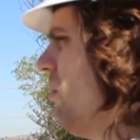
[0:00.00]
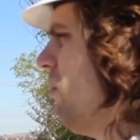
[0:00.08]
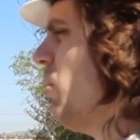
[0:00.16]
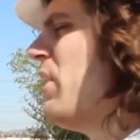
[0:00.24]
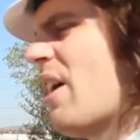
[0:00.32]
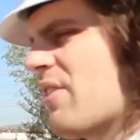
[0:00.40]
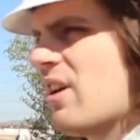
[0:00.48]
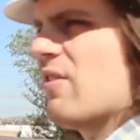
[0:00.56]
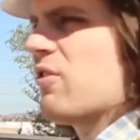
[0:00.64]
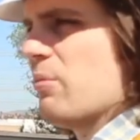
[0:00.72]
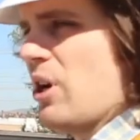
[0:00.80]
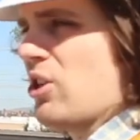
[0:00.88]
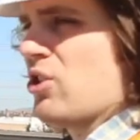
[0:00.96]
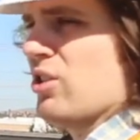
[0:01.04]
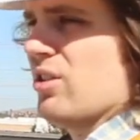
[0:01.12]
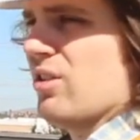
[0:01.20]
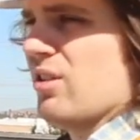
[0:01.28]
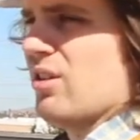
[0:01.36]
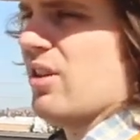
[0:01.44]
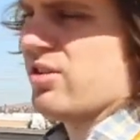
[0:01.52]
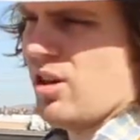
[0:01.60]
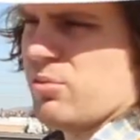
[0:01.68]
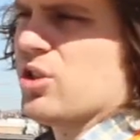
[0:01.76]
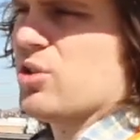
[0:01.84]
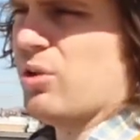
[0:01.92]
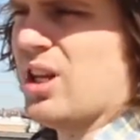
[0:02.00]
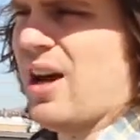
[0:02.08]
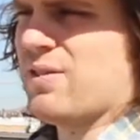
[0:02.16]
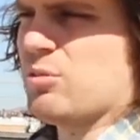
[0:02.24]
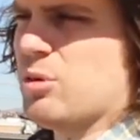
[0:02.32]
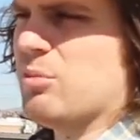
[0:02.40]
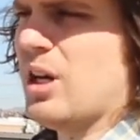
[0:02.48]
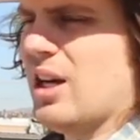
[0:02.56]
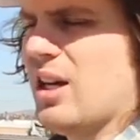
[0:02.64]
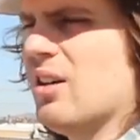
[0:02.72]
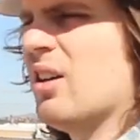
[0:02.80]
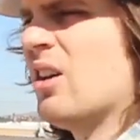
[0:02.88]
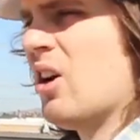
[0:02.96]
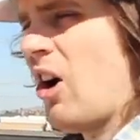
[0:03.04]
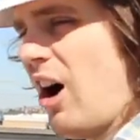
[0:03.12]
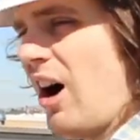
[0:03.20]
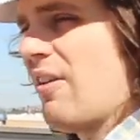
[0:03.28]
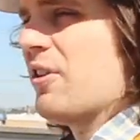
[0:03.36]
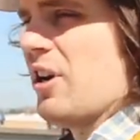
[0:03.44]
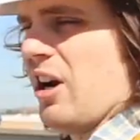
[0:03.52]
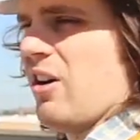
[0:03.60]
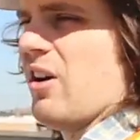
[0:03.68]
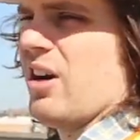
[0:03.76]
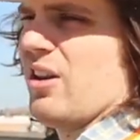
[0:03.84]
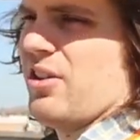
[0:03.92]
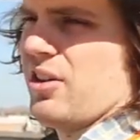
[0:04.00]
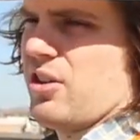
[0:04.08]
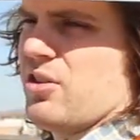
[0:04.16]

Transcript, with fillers: Without that information, assumptions will have to be made, often erring on the